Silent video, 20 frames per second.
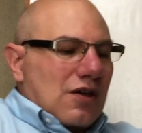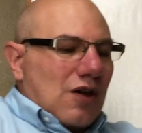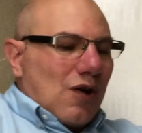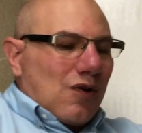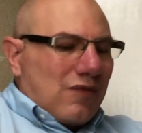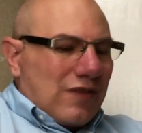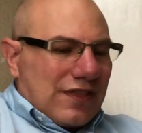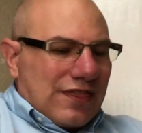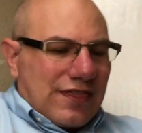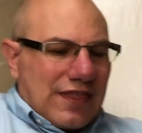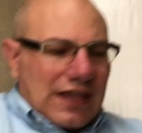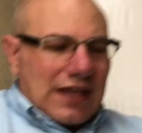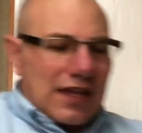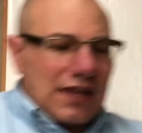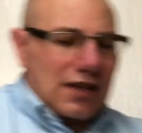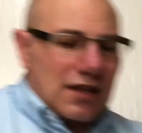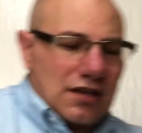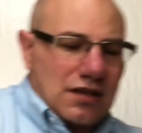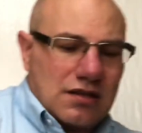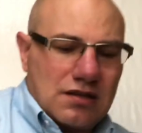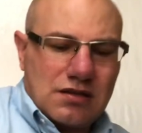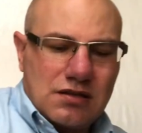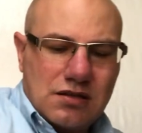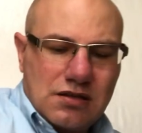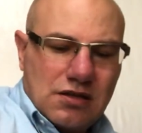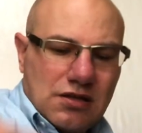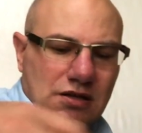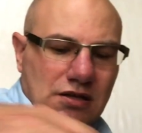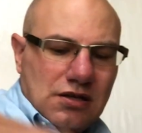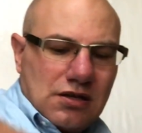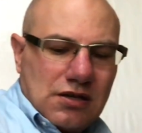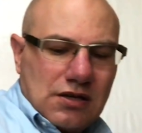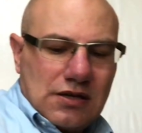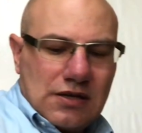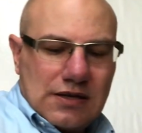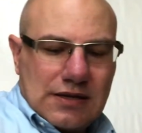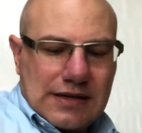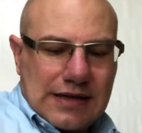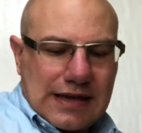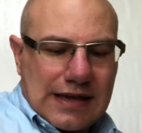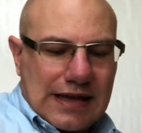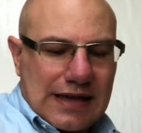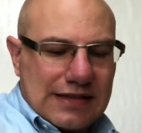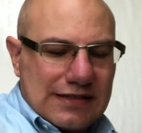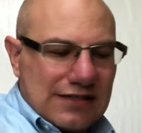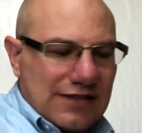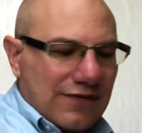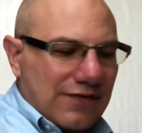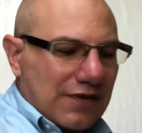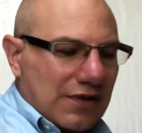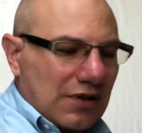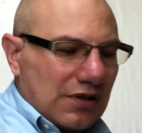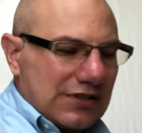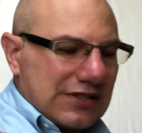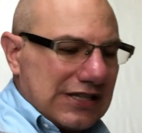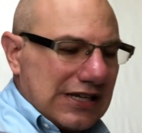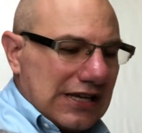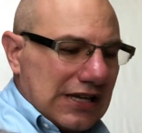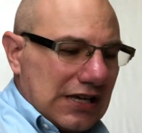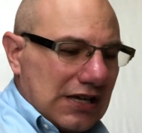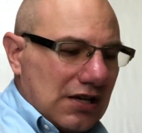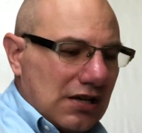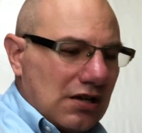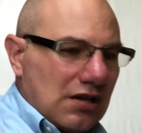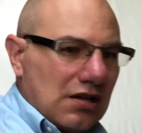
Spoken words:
COVID thing, had difficulty